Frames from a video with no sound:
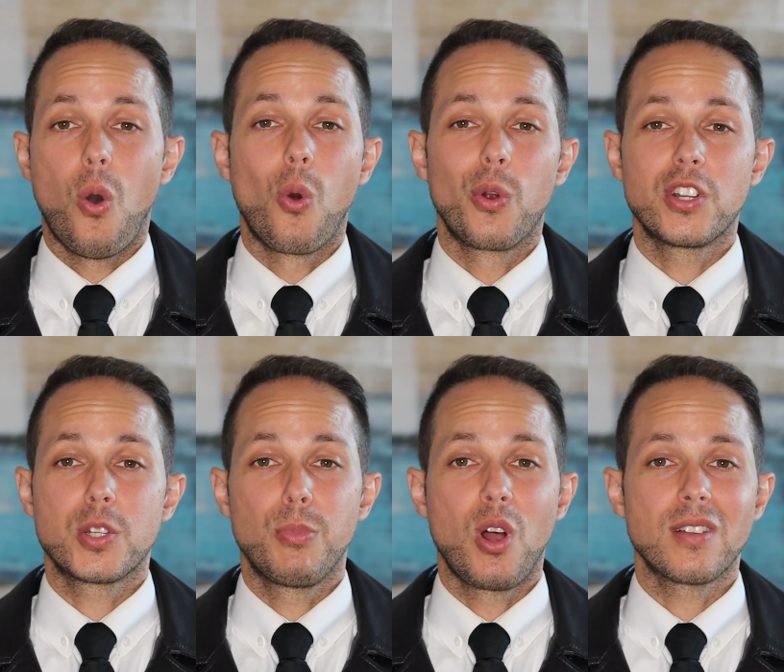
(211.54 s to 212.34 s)

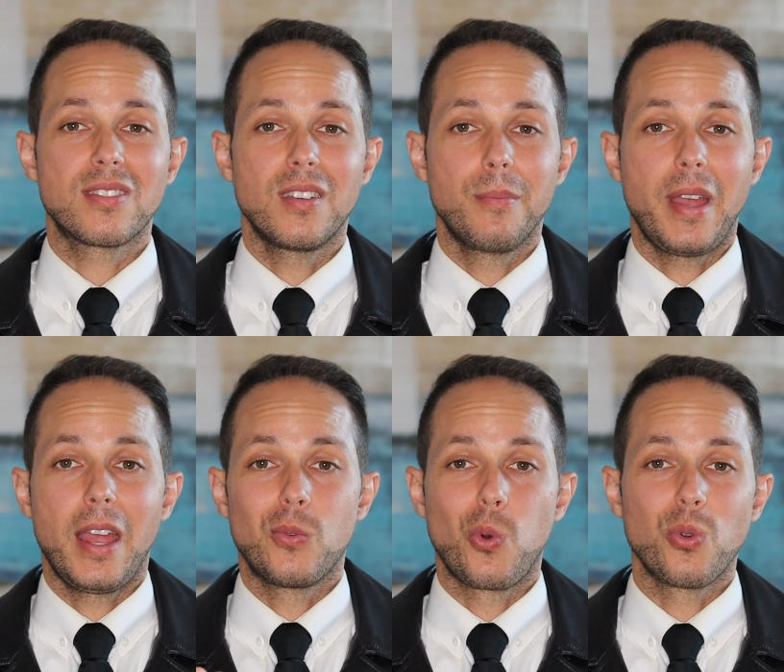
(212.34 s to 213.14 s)
orange blossom
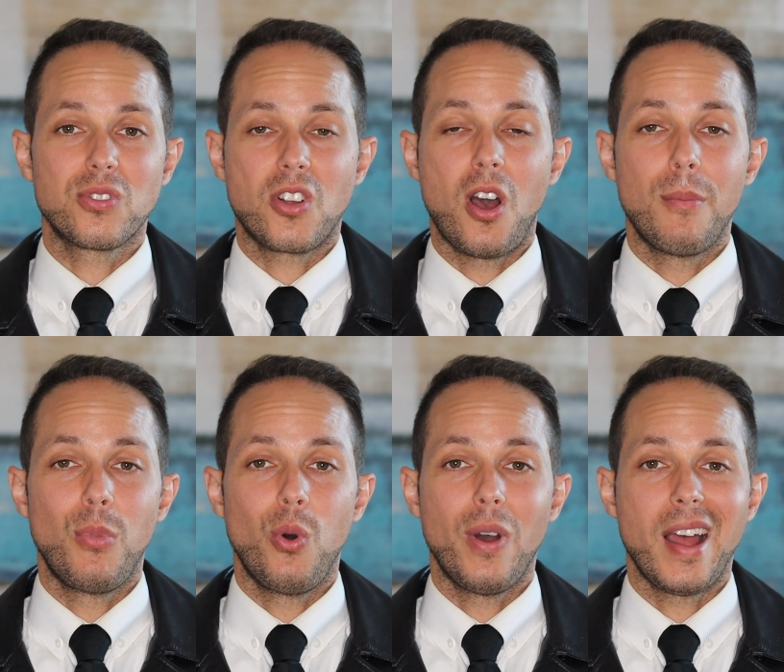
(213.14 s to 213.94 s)
and rose
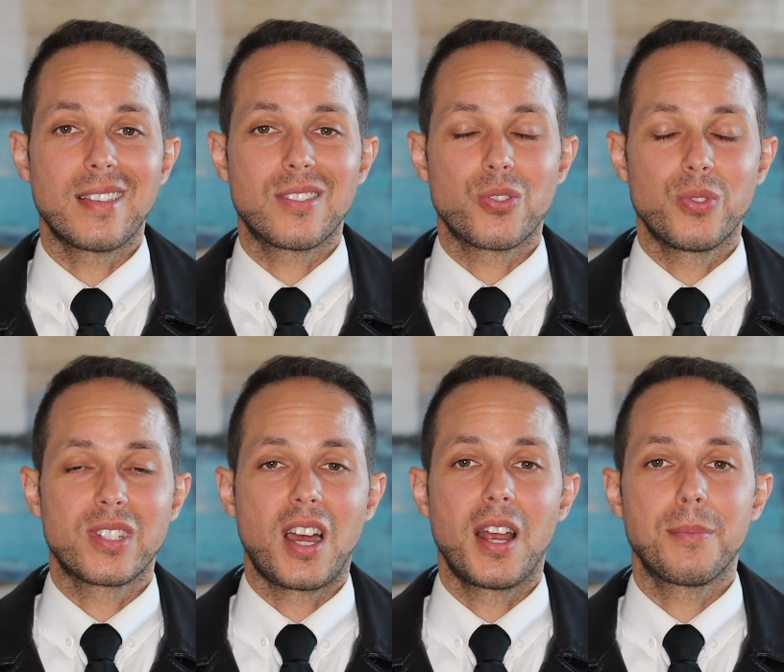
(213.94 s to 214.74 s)
combo at certain
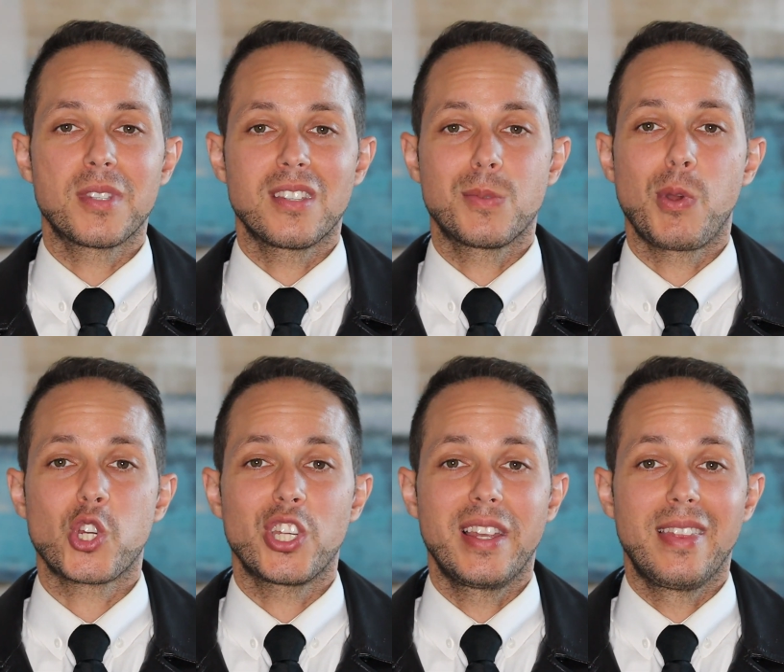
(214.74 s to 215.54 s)
times,
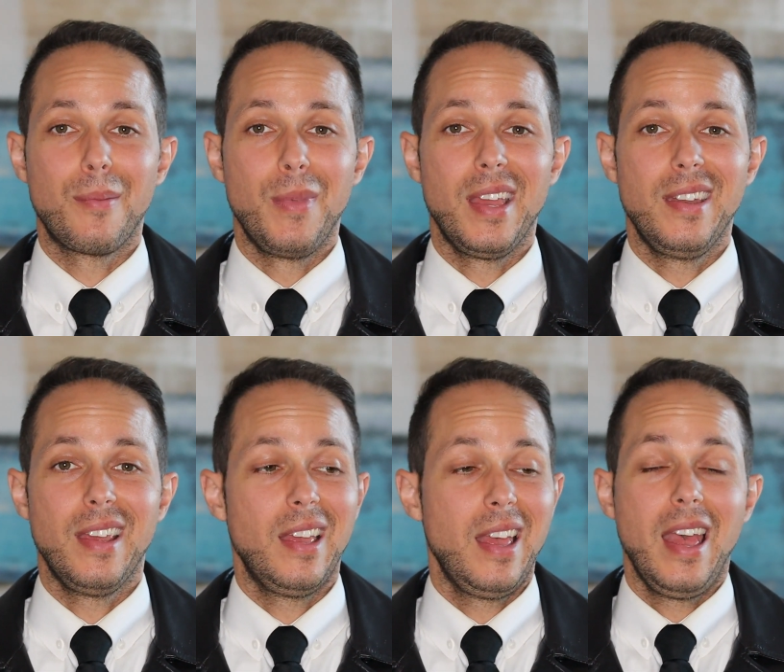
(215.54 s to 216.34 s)
especially in the mid.